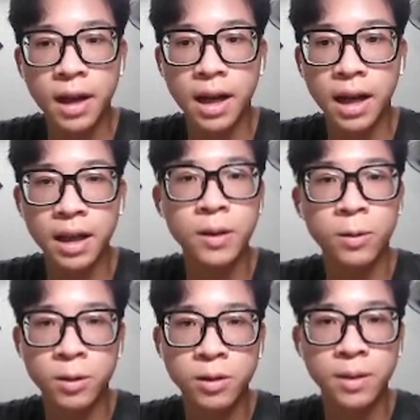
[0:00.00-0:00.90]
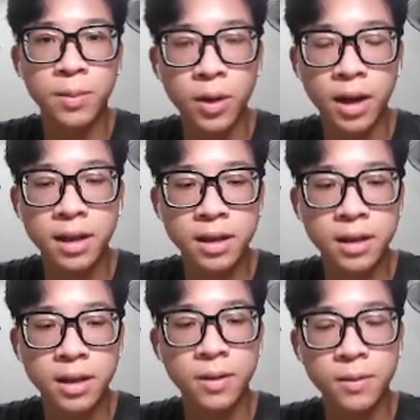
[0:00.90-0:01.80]
I use 3.8,
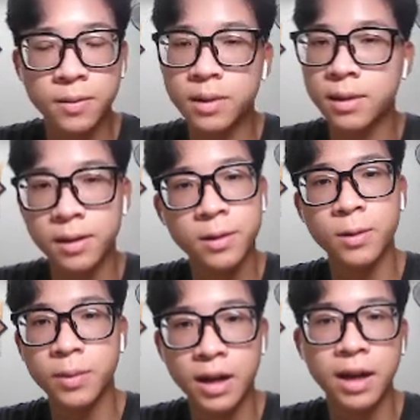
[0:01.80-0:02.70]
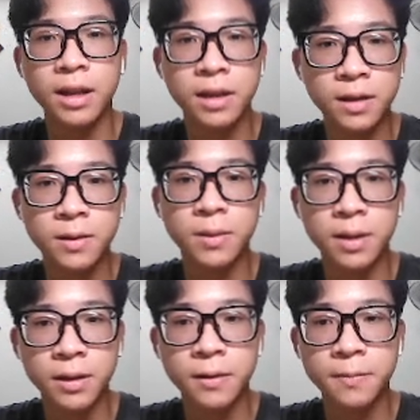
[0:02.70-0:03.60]
so it should be at least 3.